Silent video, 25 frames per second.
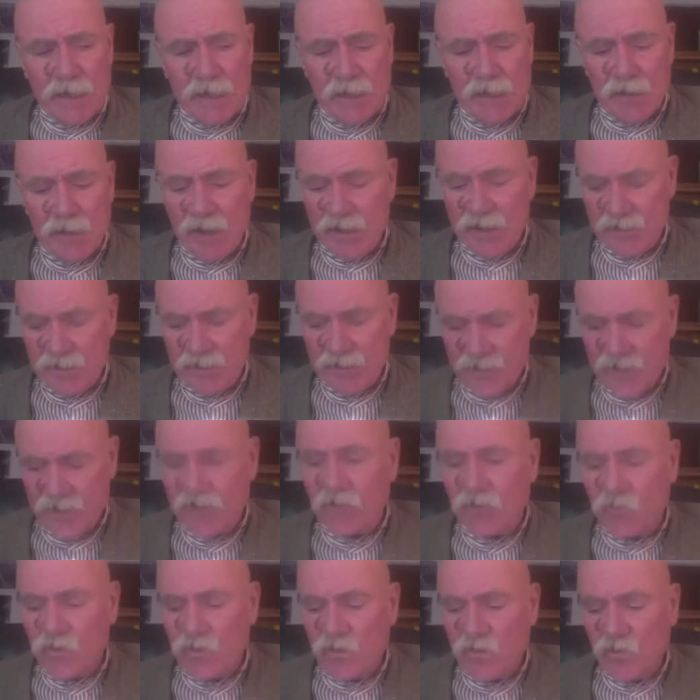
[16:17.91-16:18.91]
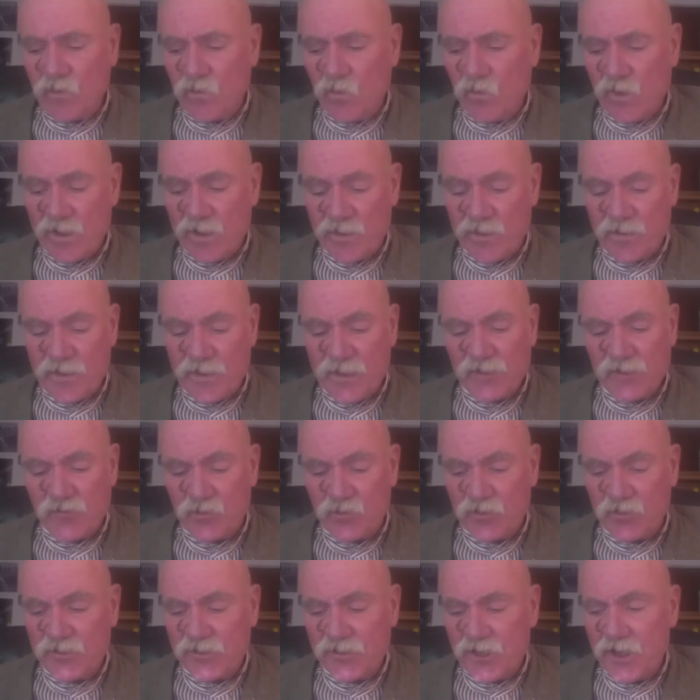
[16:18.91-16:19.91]
I think one of the things we're
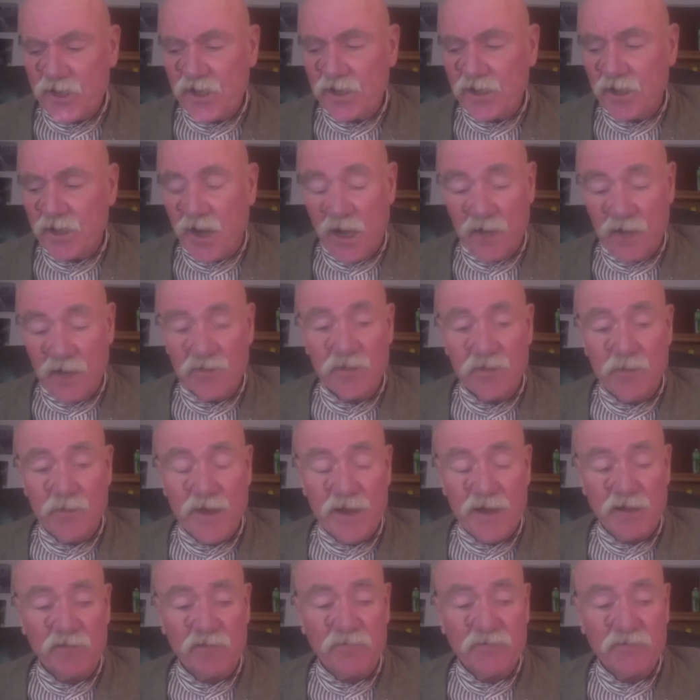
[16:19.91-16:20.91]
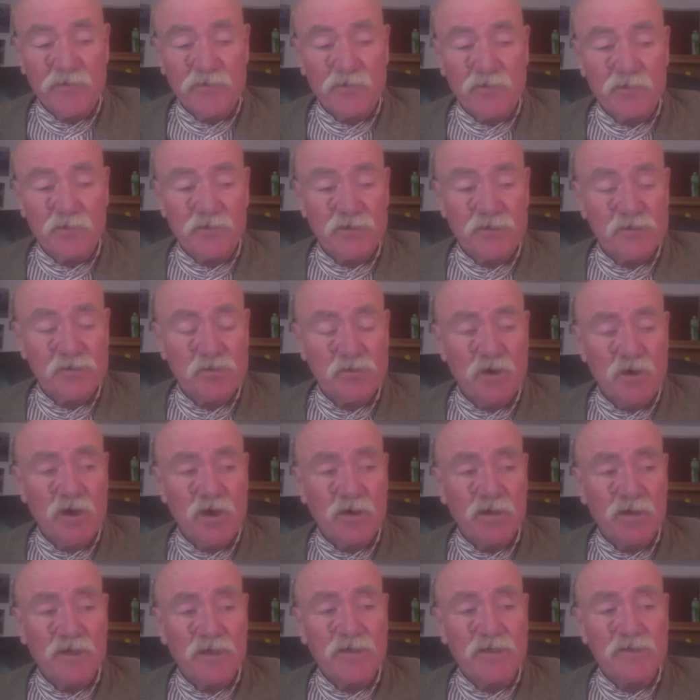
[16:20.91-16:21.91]
seeing on the battlefield as well
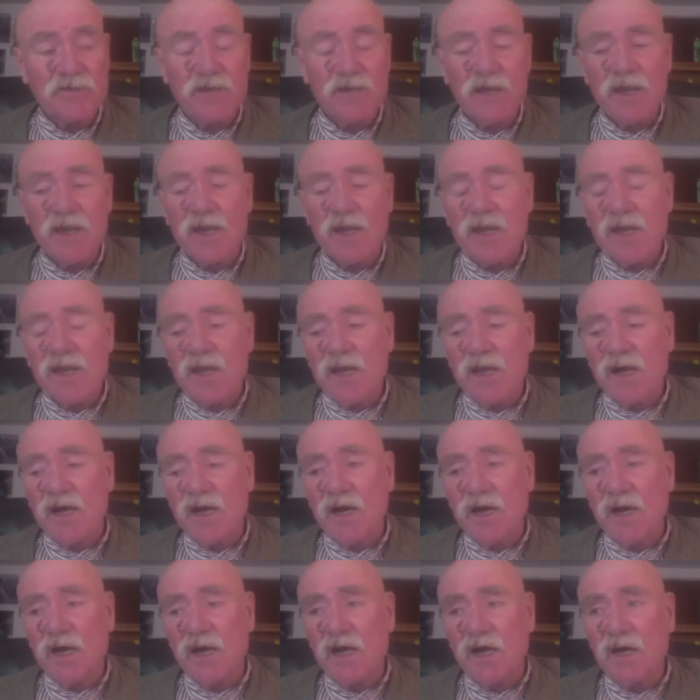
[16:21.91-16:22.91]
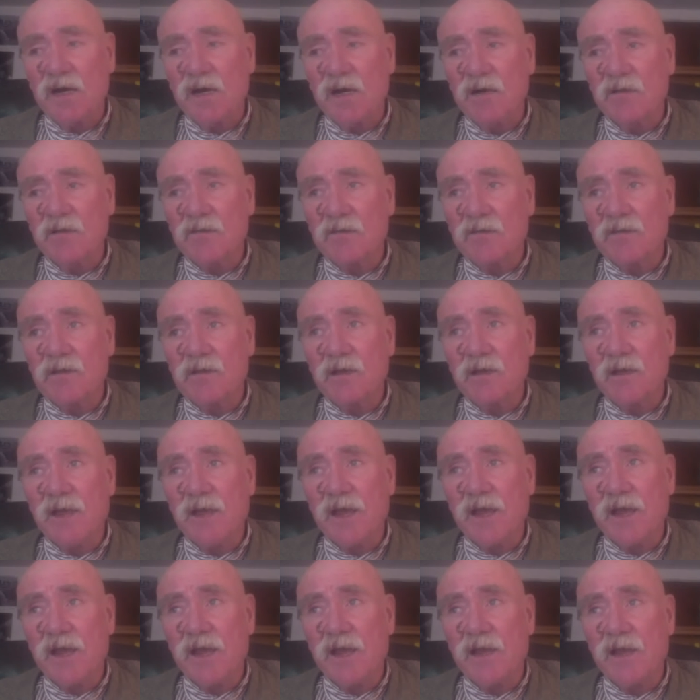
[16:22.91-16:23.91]
is an